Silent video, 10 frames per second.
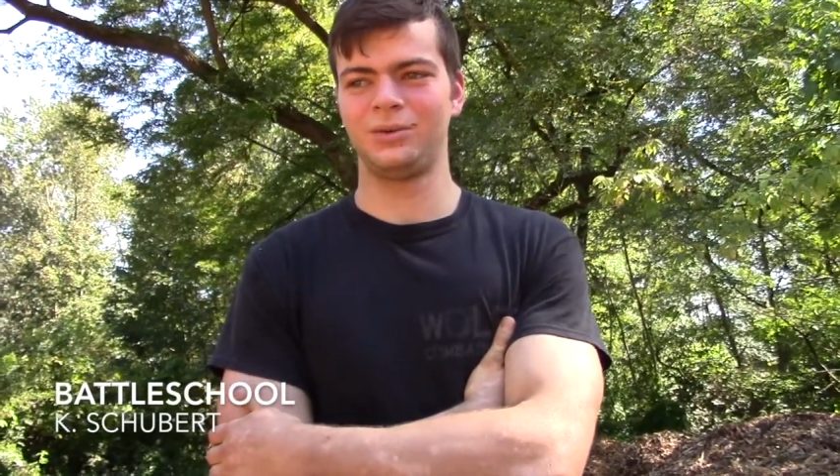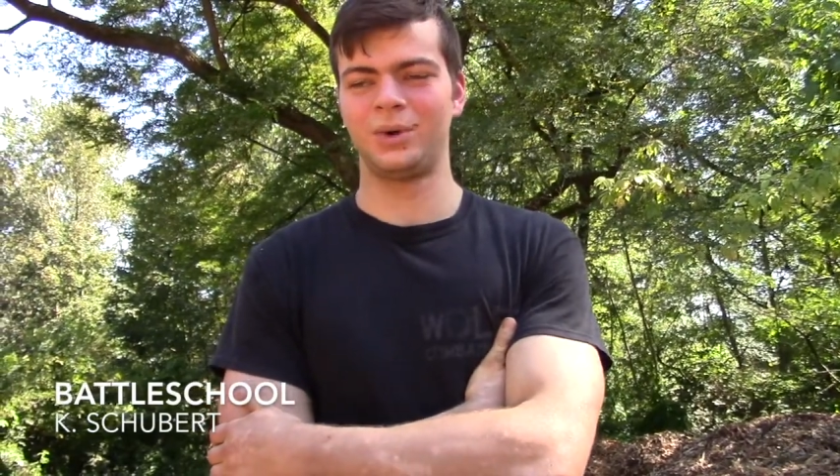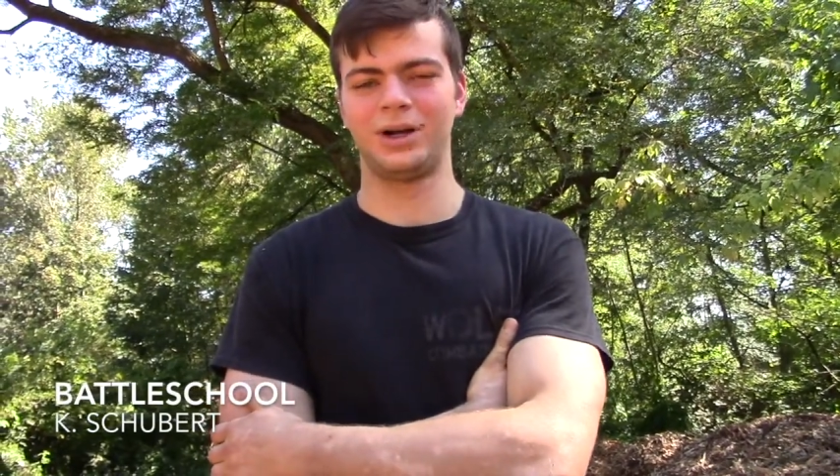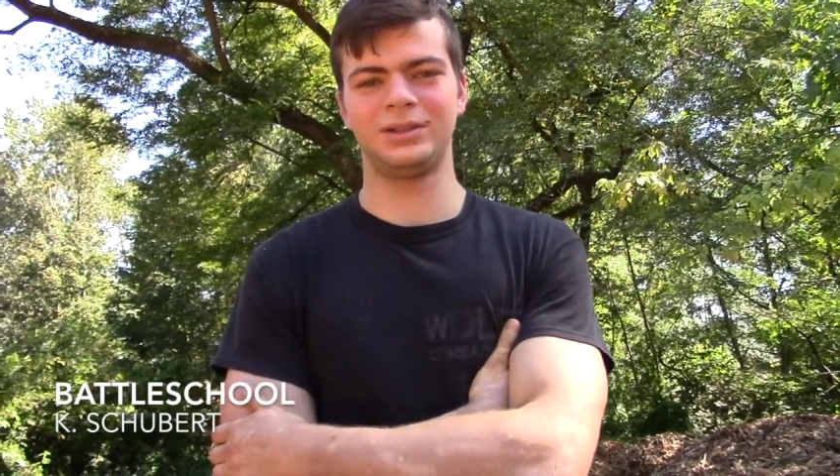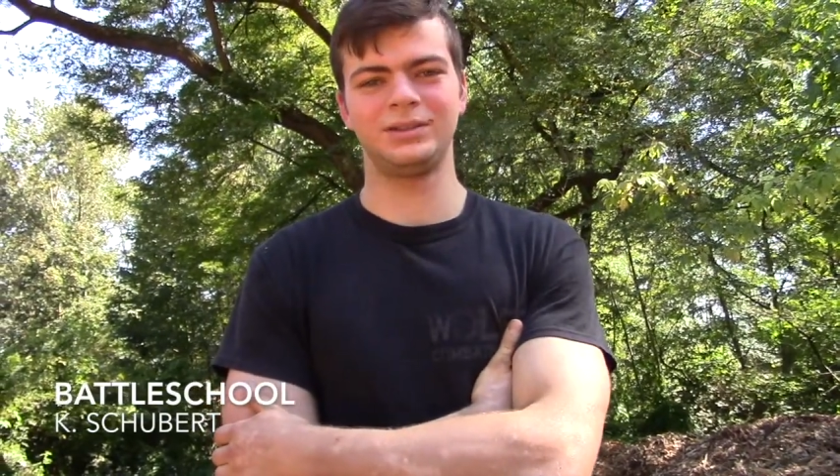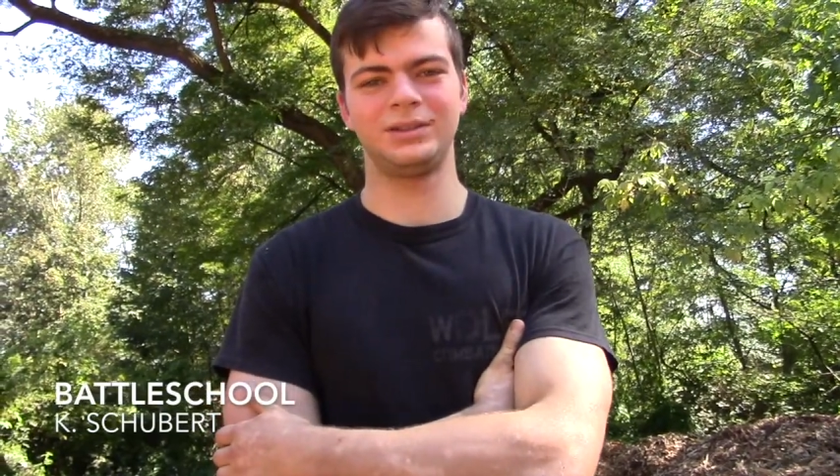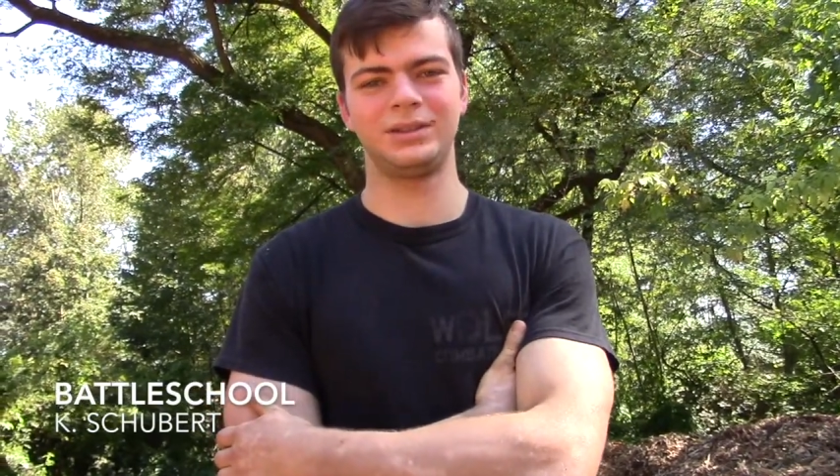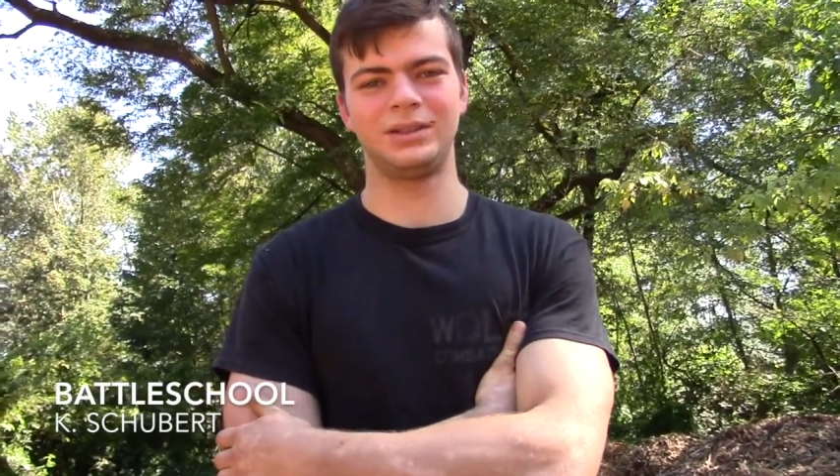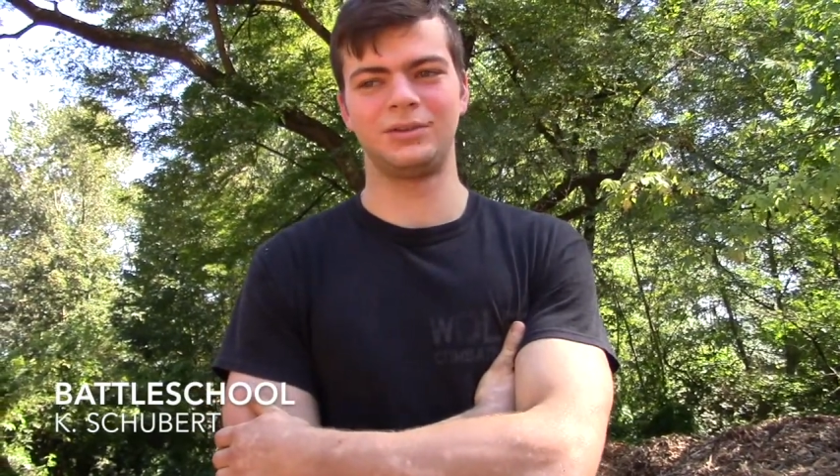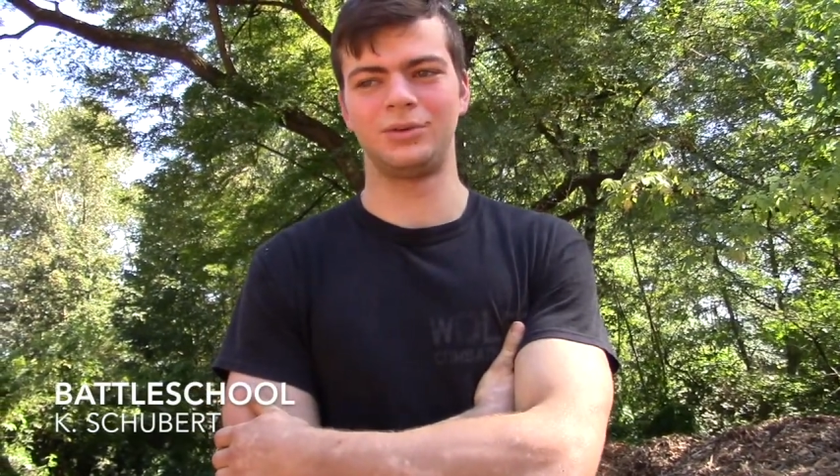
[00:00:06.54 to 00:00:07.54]
Well,
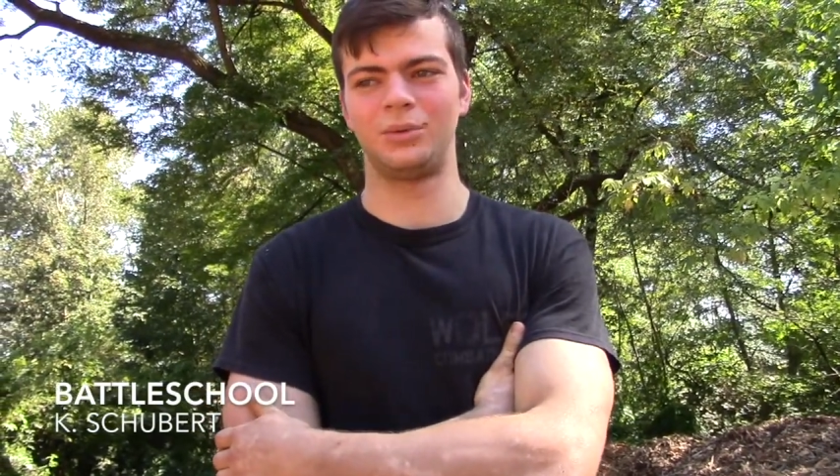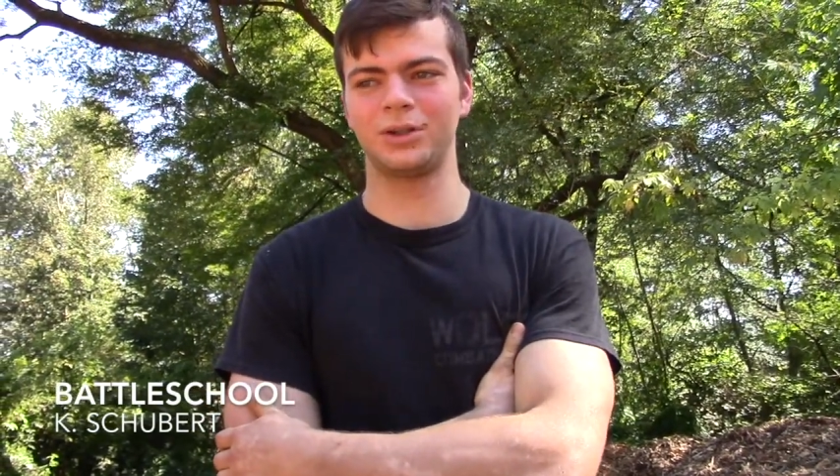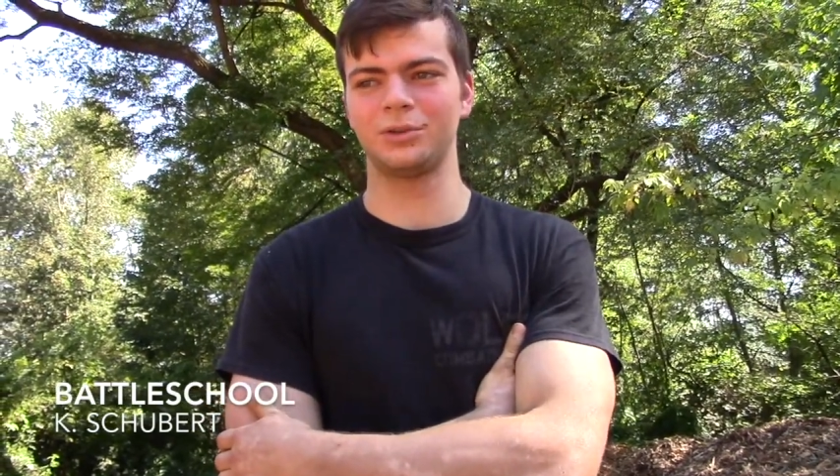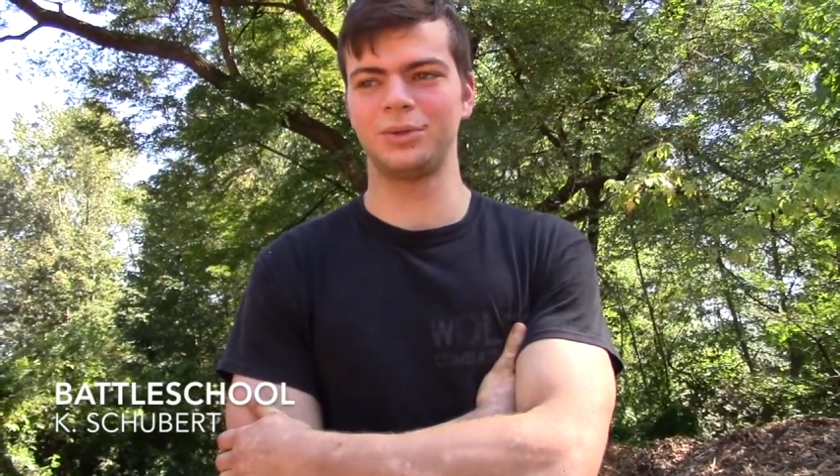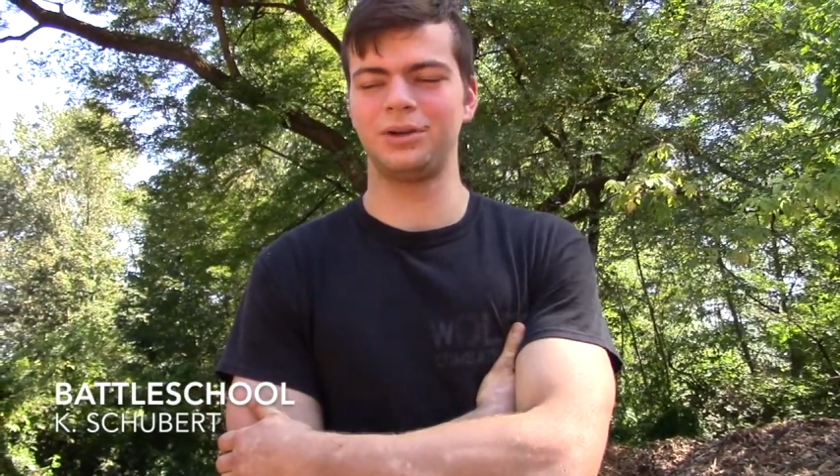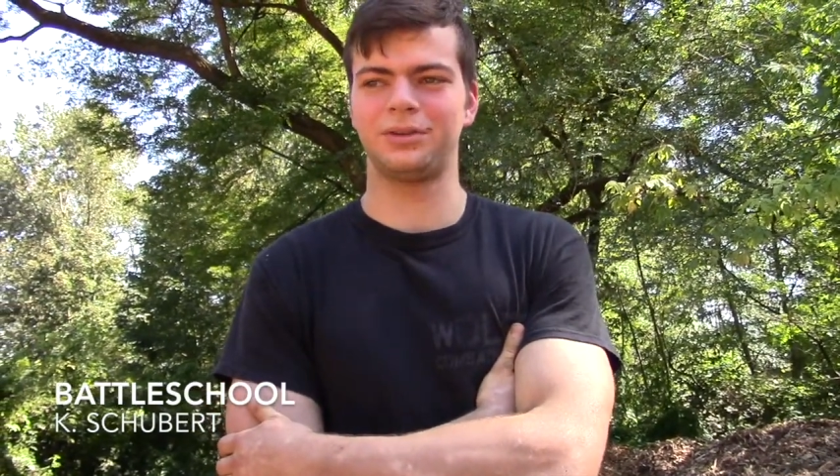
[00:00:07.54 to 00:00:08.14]
if you want the real